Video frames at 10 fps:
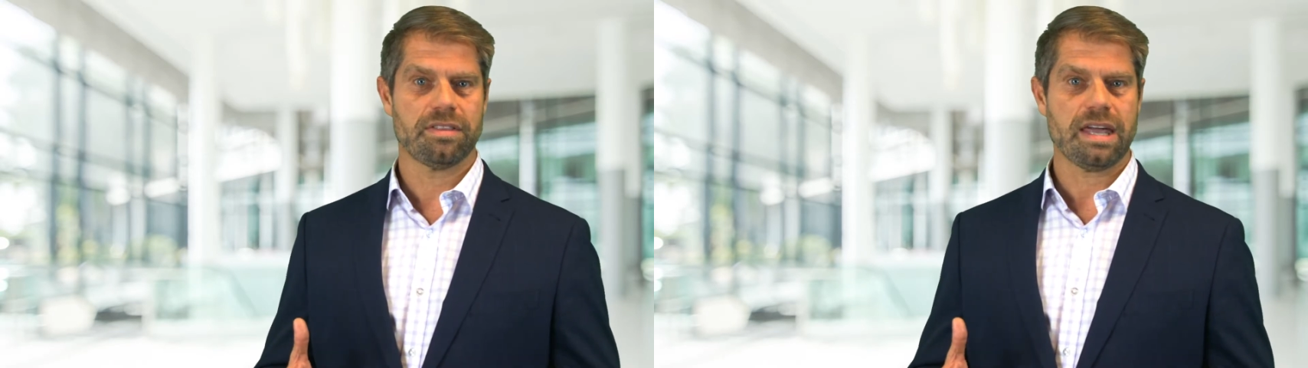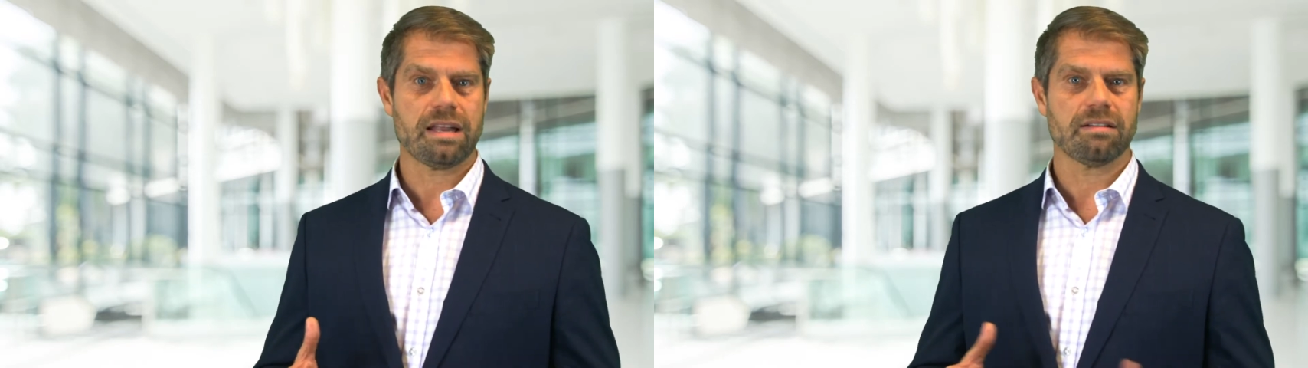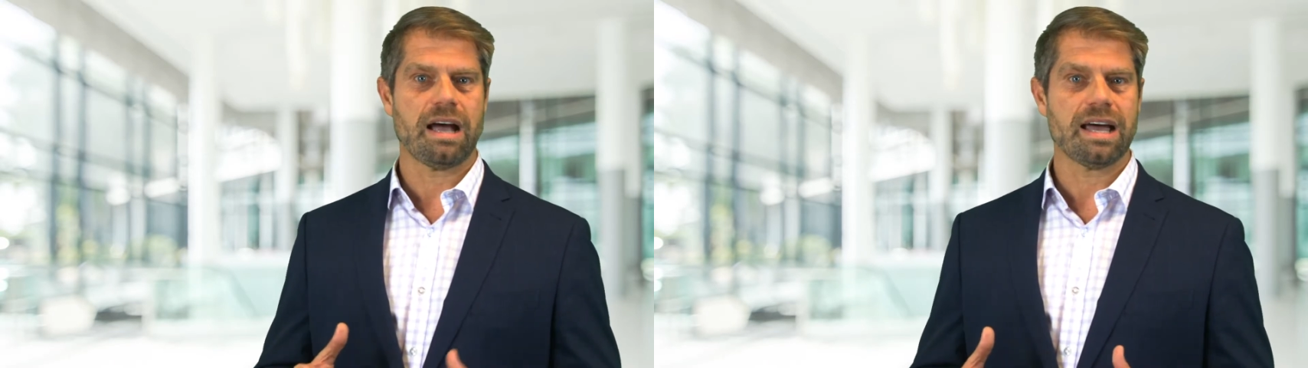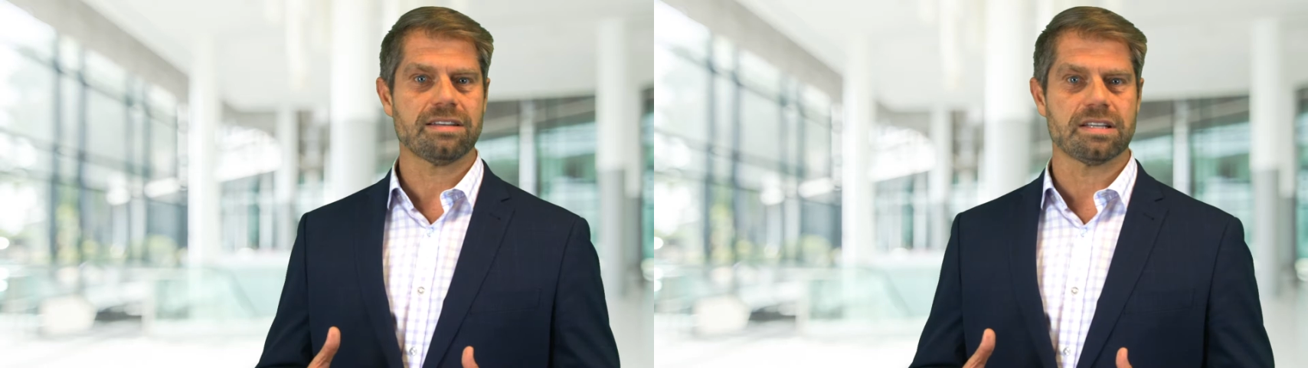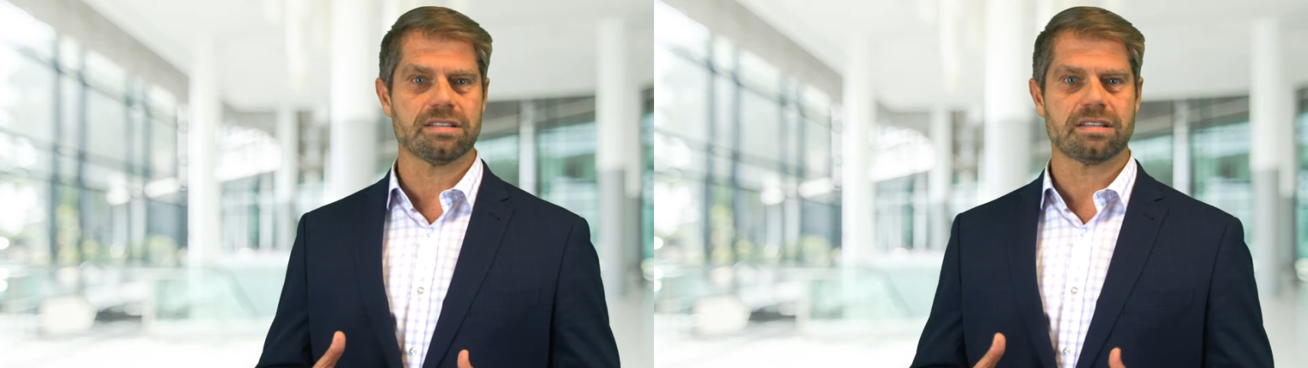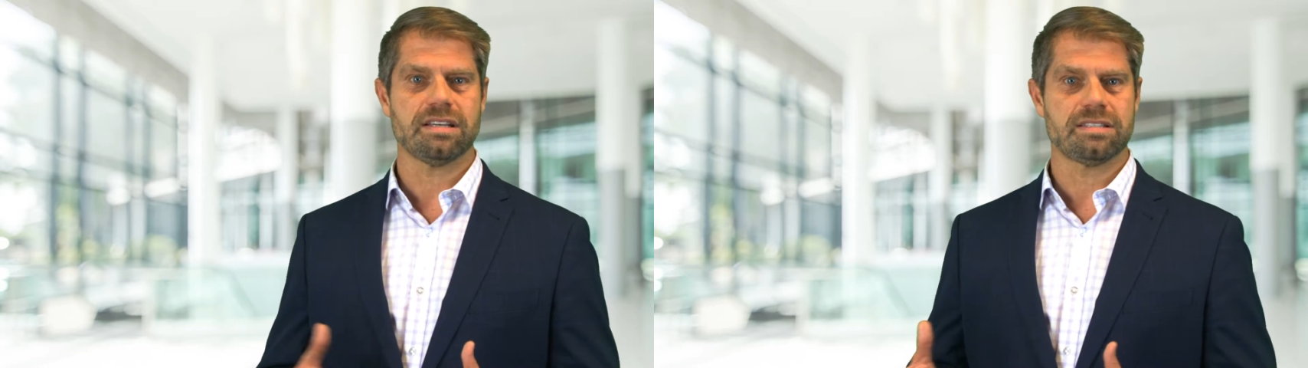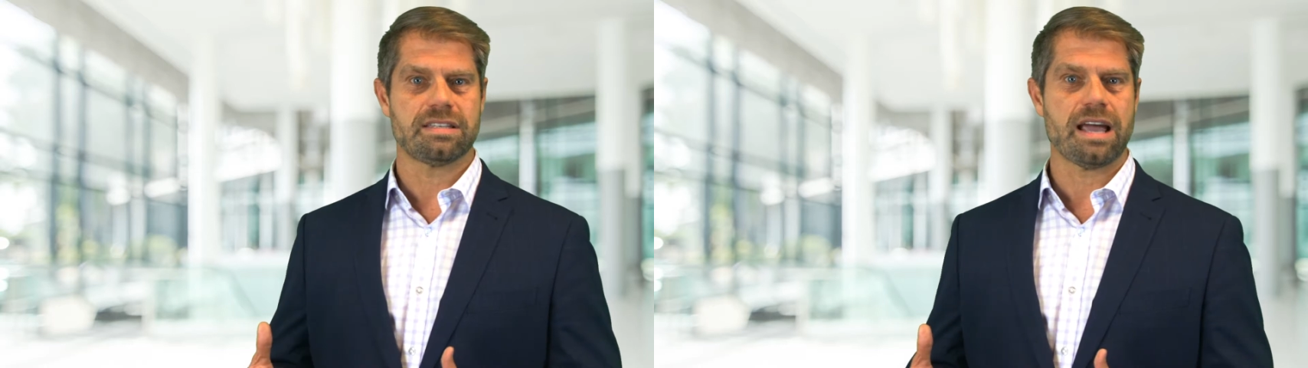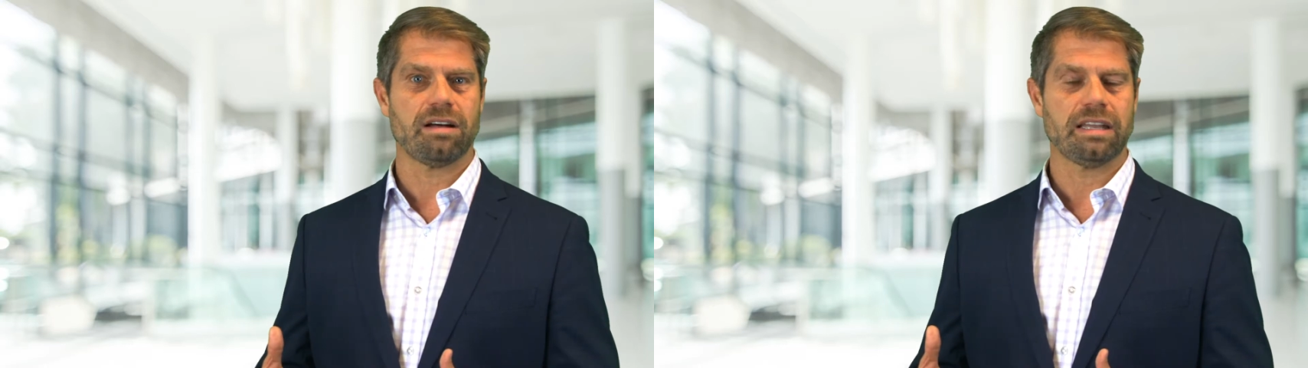That hard disk is
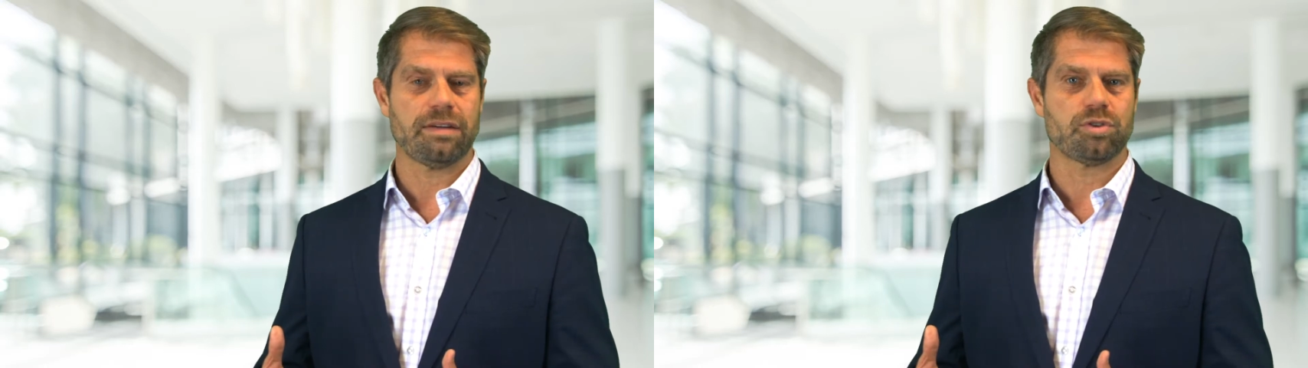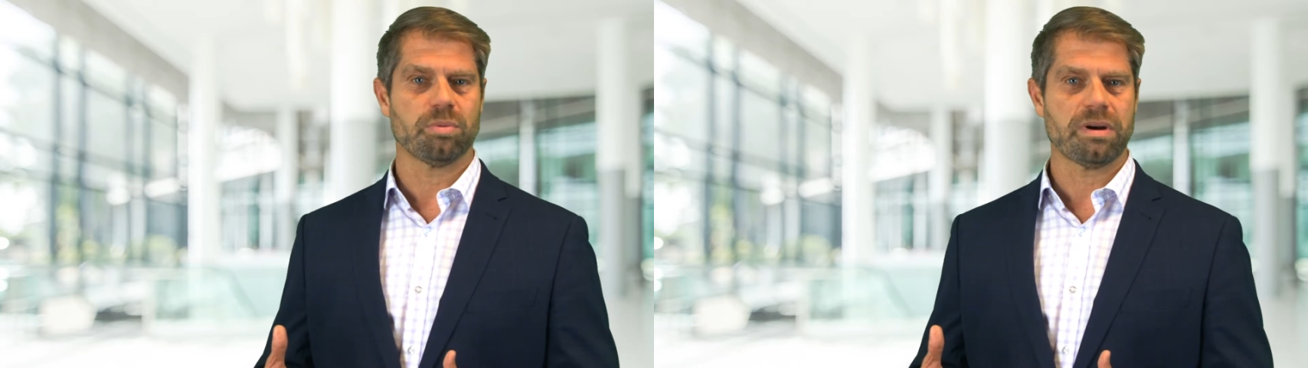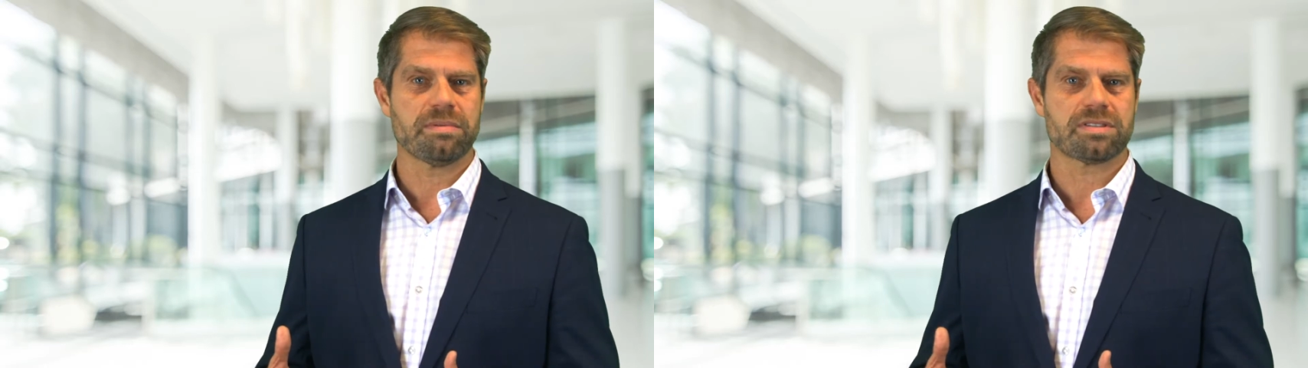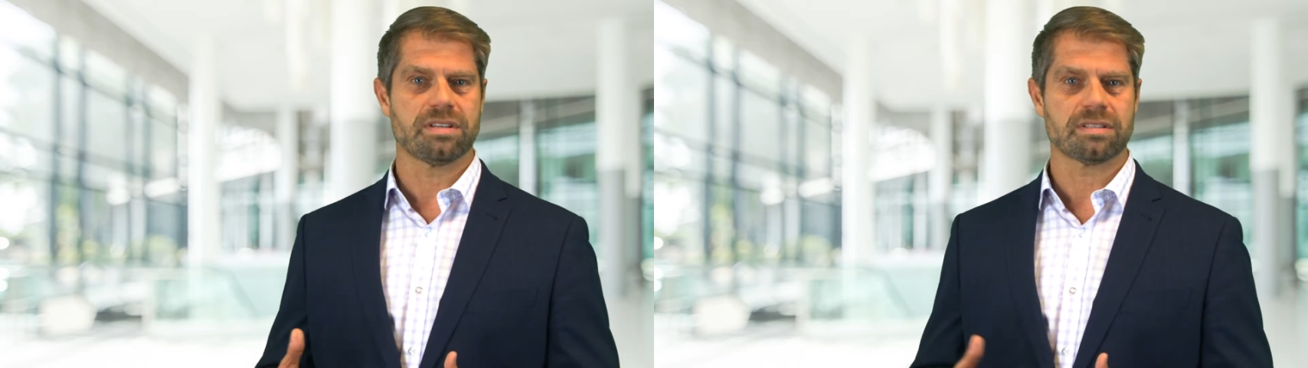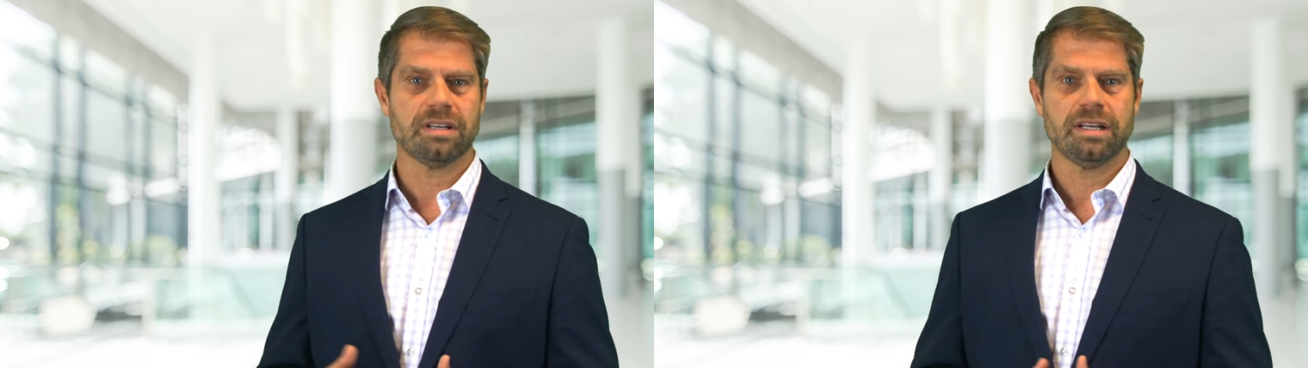now left your premises.